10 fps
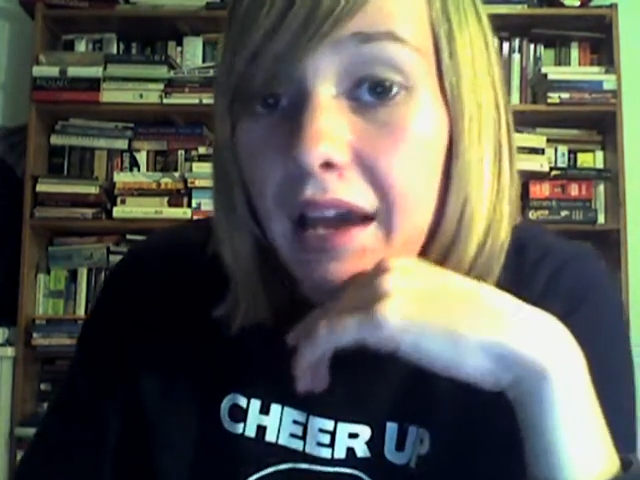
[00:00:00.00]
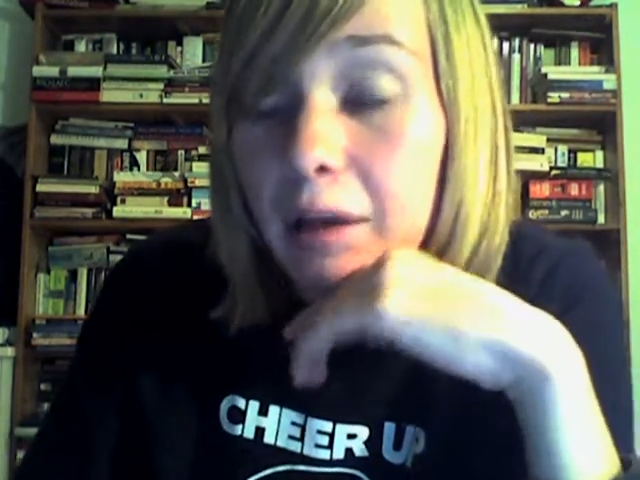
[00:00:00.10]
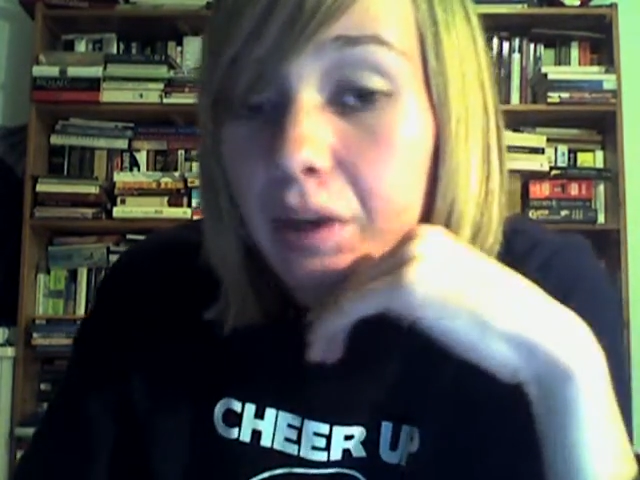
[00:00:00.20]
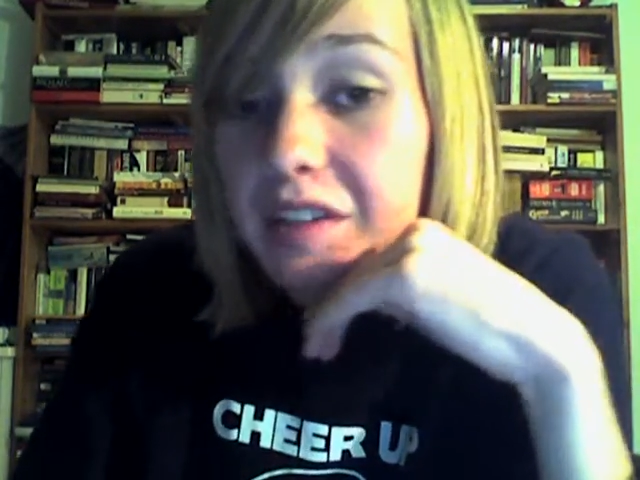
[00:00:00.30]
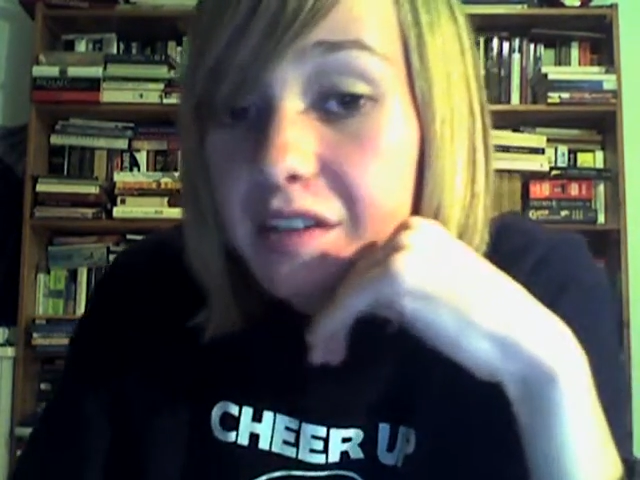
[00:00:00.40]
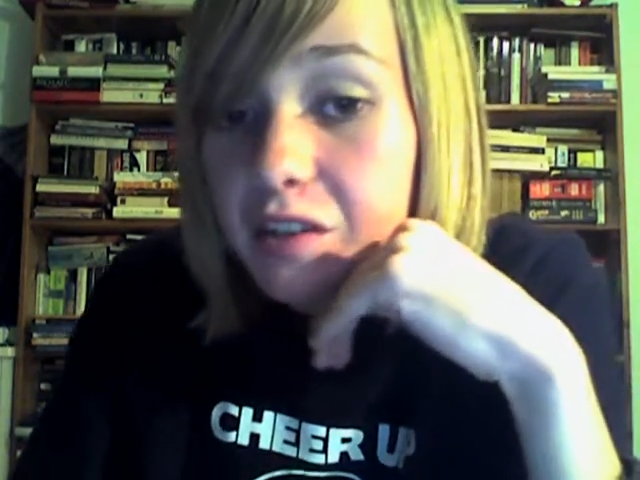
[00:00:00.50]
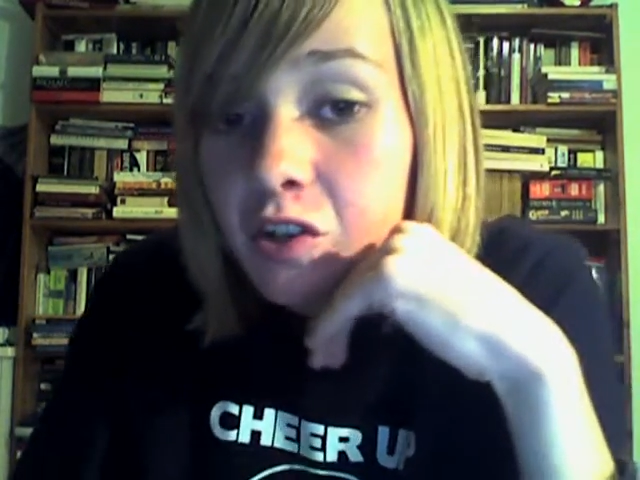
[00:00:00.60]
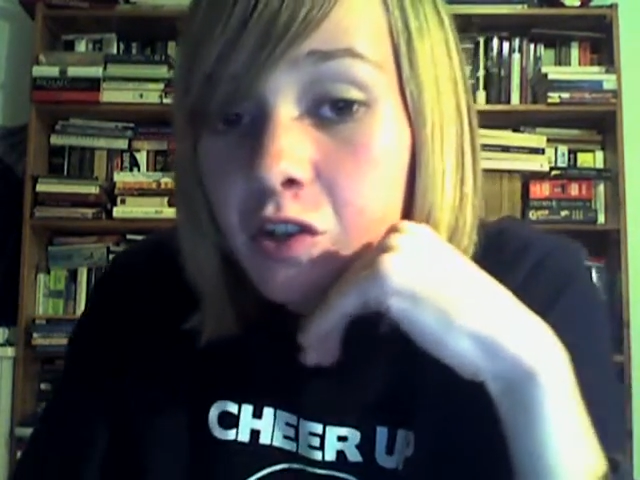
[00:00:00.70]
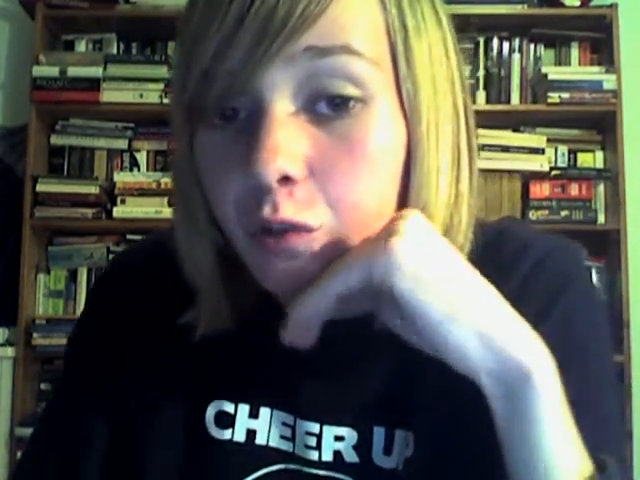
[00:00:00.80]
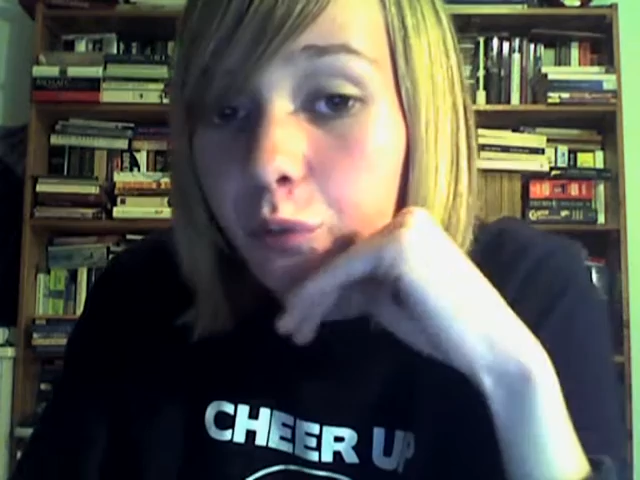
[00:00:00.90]
Anyways, this
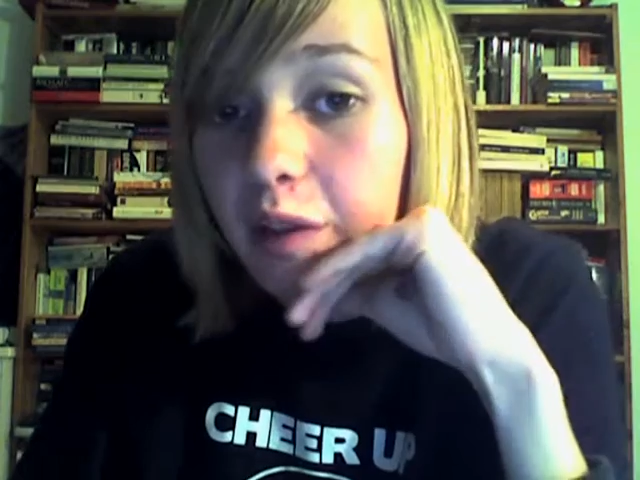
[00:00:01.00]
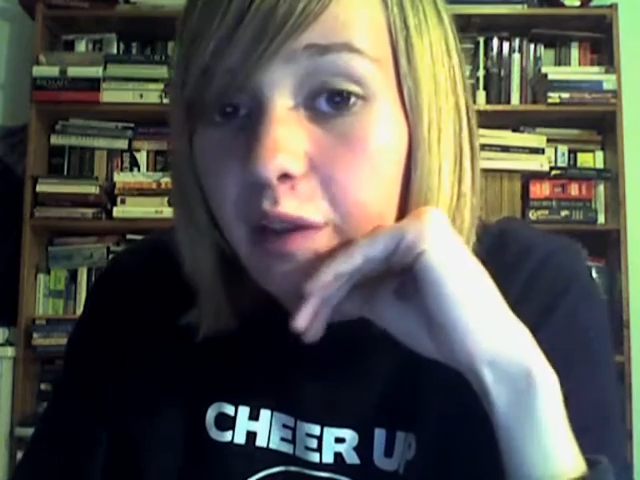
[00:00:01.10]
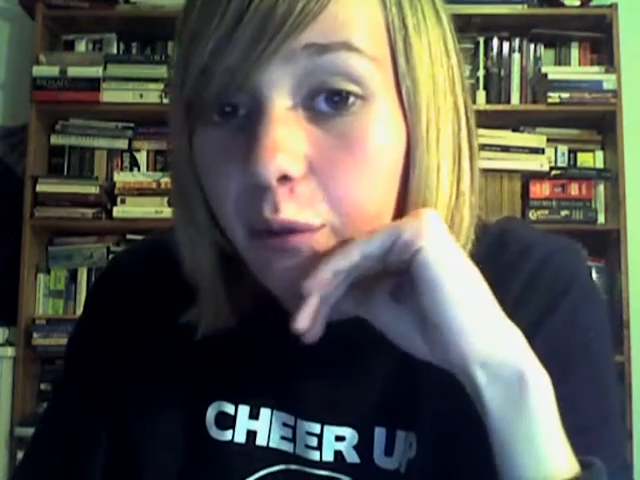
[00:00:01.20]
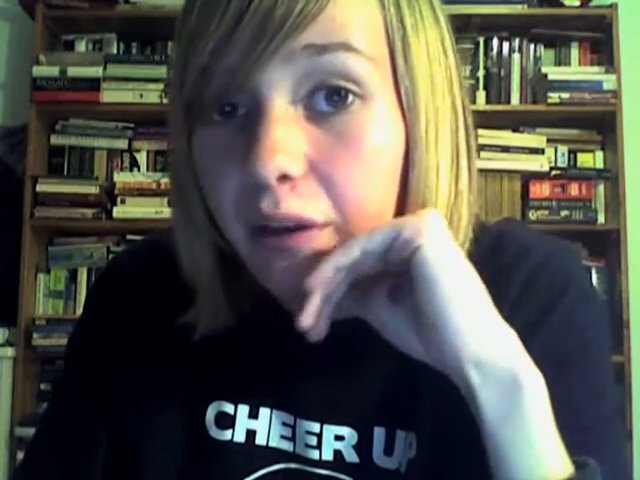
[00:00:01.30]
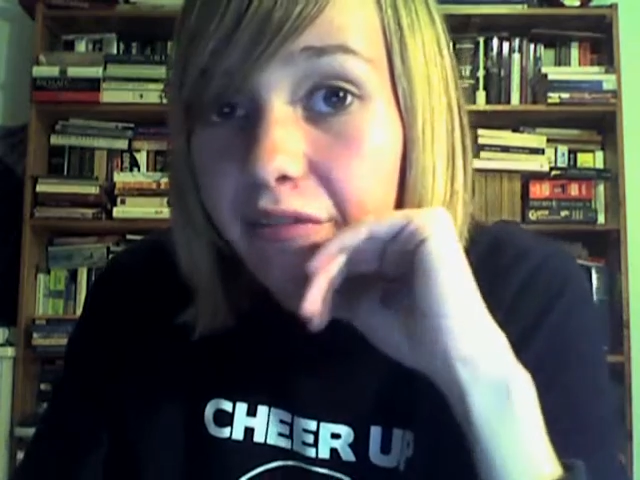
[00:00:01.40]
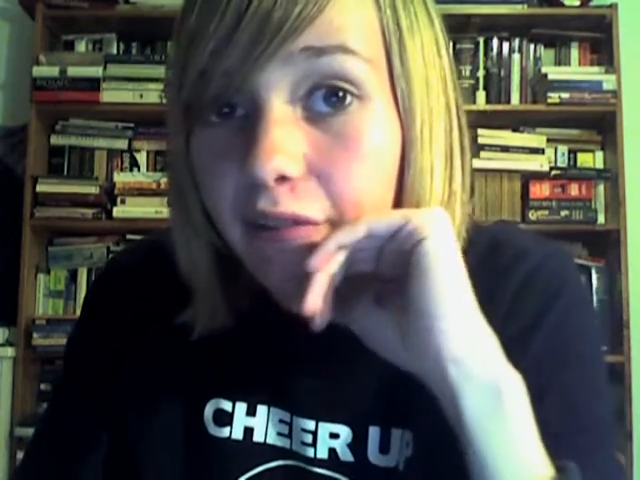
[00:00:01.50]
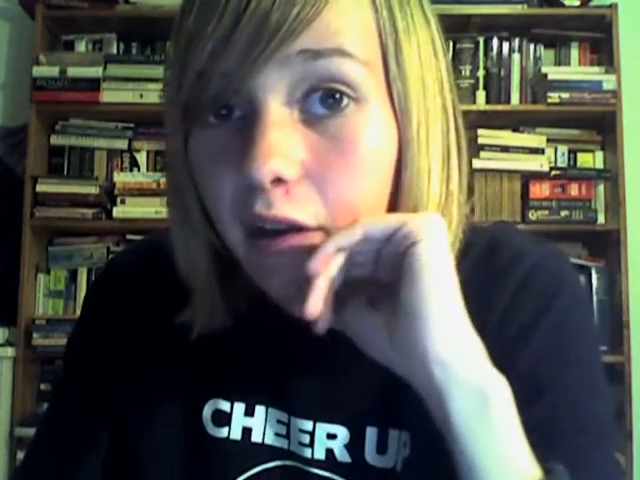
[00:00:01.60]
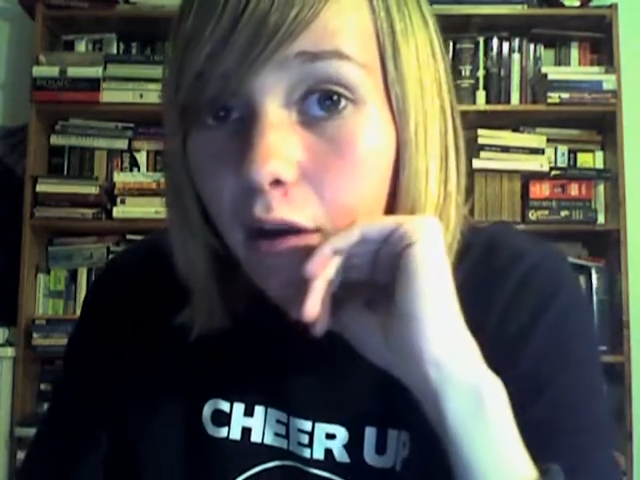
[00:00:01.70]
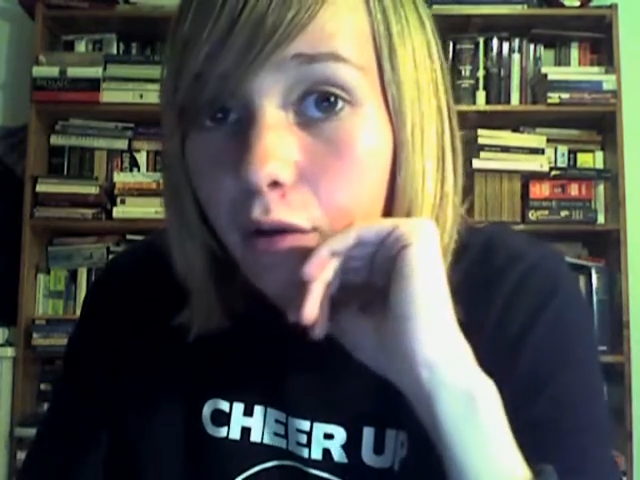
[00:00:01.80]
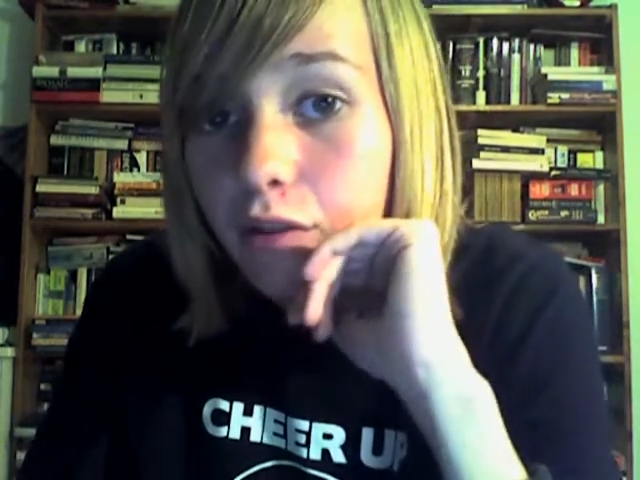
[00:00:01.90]
is just a really quick
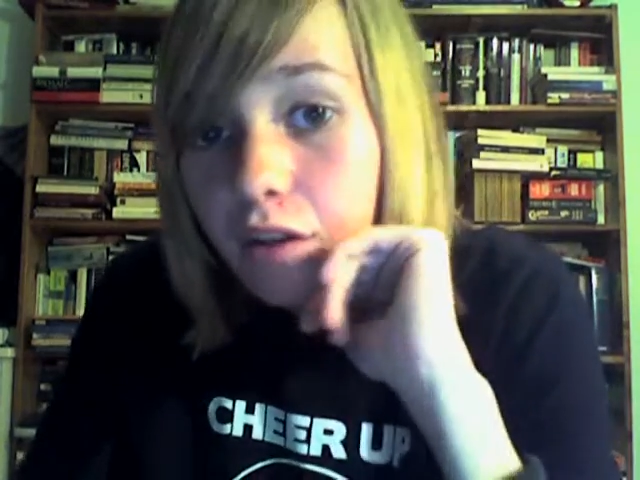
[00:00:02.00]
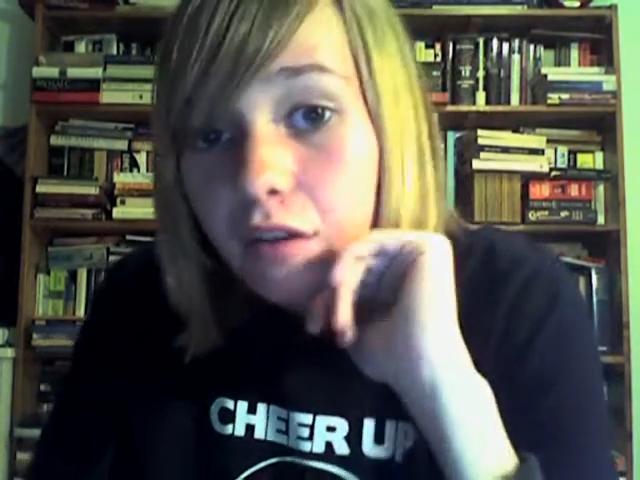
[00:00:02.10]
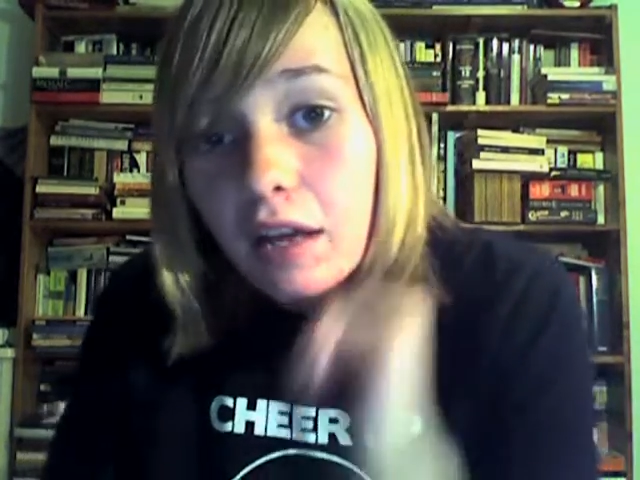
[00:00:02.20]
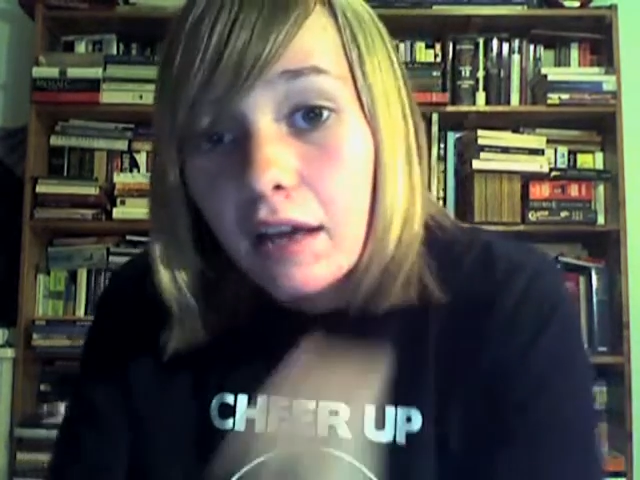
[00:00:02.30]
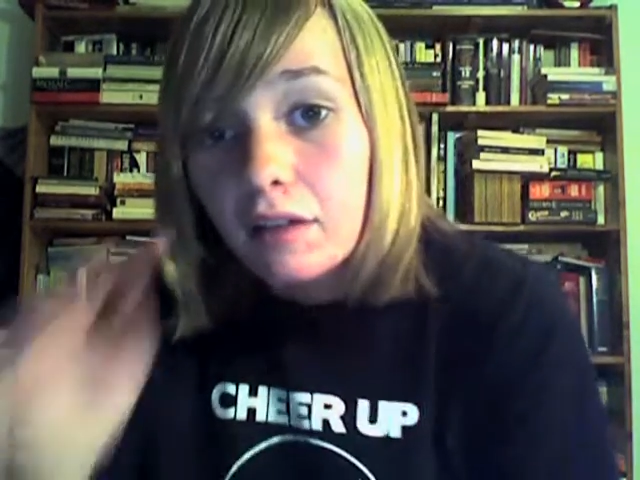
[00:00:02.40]
video to